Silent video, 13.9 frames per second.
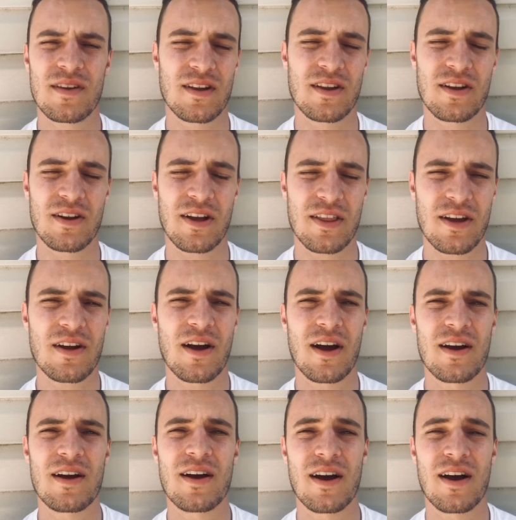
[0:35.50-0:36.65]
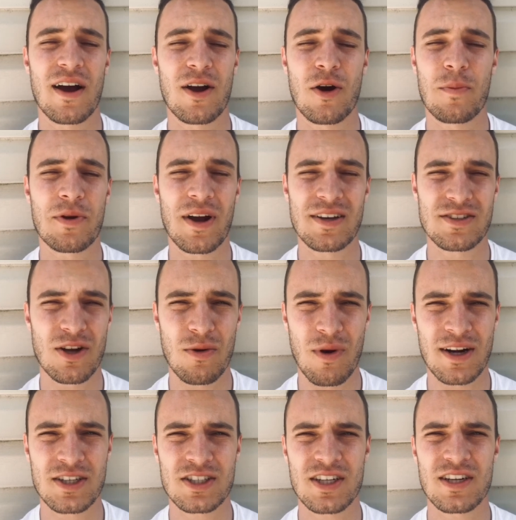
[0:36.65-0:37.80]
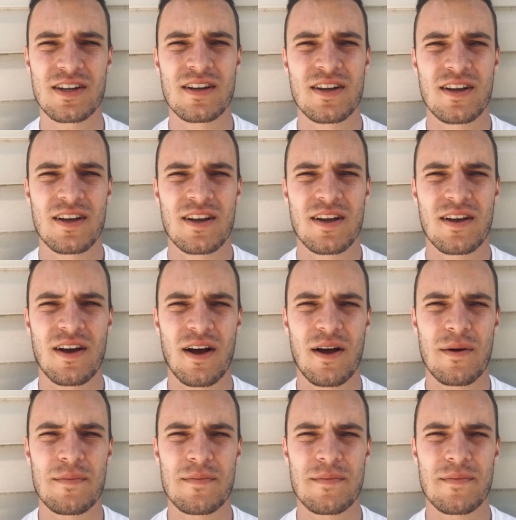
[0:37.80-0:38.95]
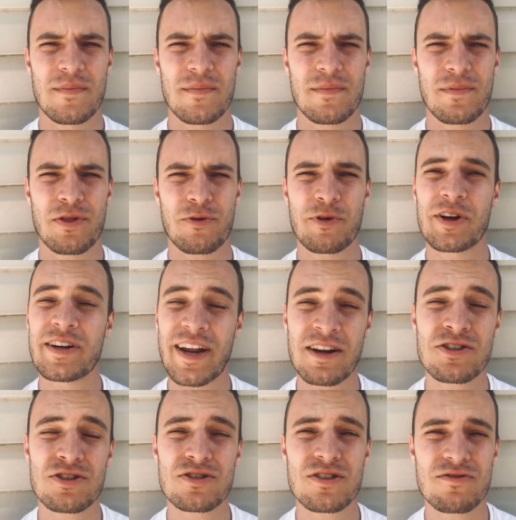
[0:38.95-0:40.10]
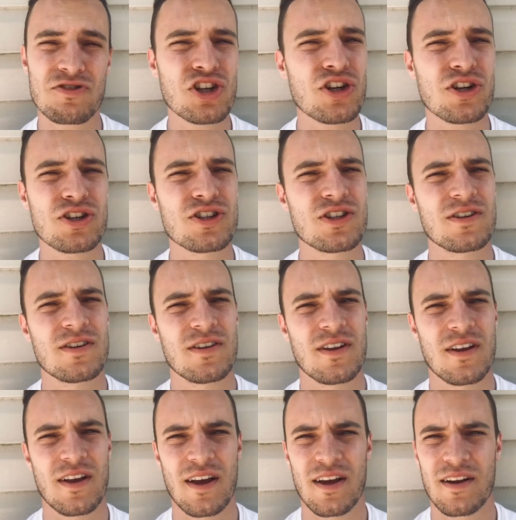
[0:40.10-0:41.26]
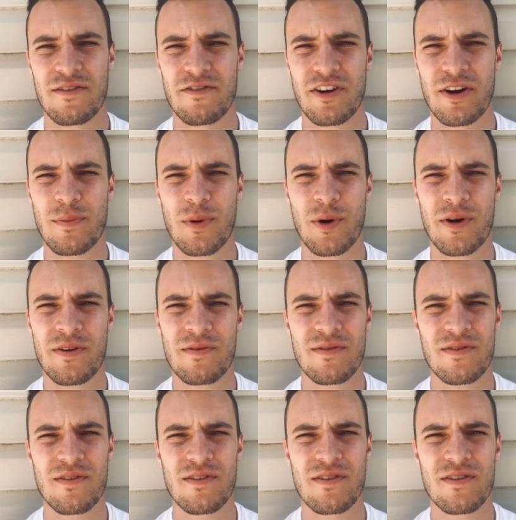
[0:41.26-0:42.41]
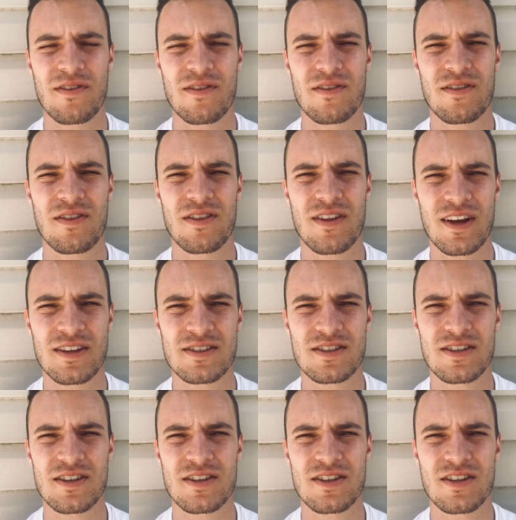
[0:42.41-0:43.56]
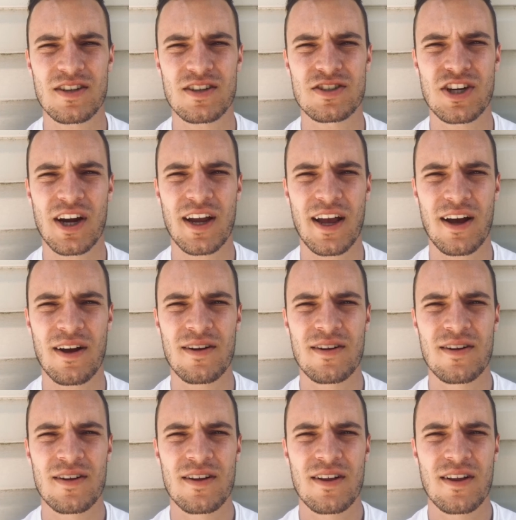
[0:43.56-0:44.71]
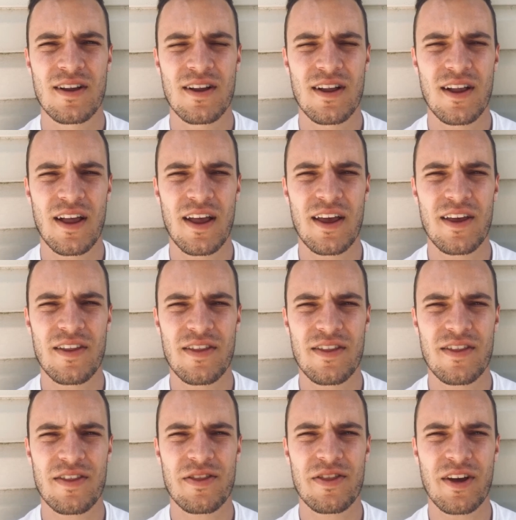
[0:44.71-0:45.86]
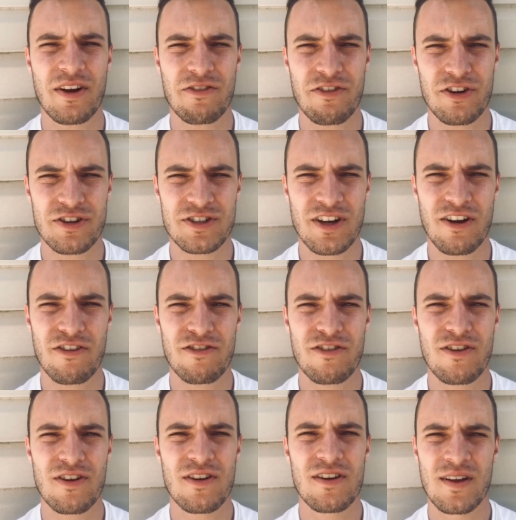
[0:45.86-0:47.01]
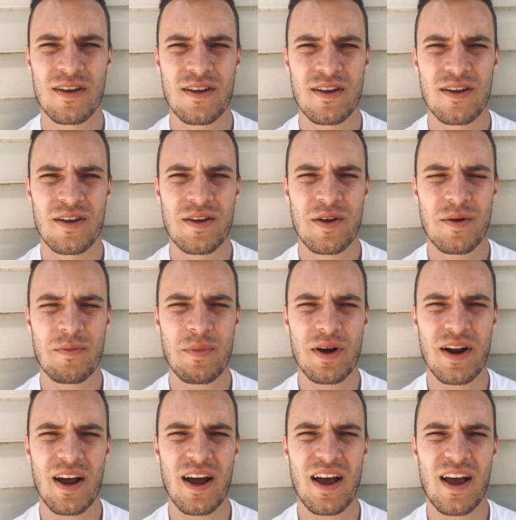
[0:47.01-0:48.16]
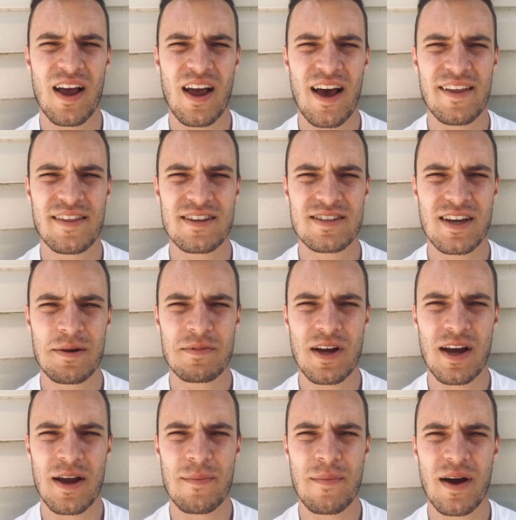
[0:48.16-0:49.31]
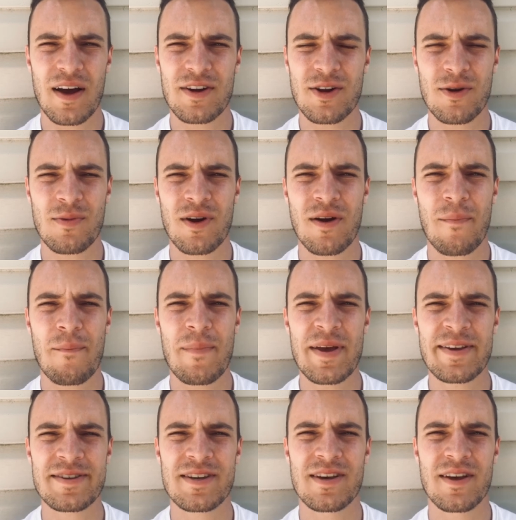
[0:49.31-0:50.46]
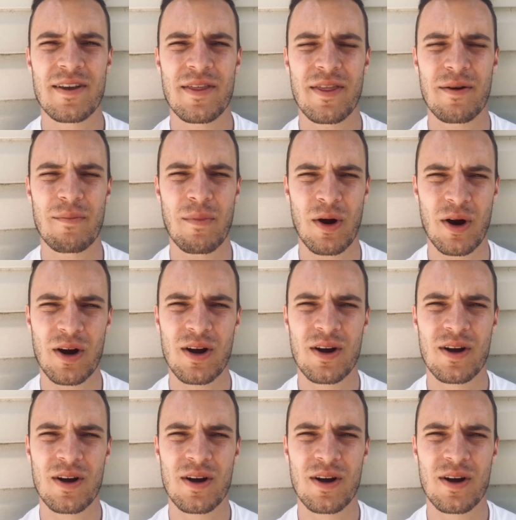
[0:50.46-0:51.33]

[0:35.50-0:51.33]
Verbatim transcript: you know I thought I hope you guys all watched it. Um, three dangers of church and very important things to, to check out and think for yourself. But at the same time, I don't want to miss the mark.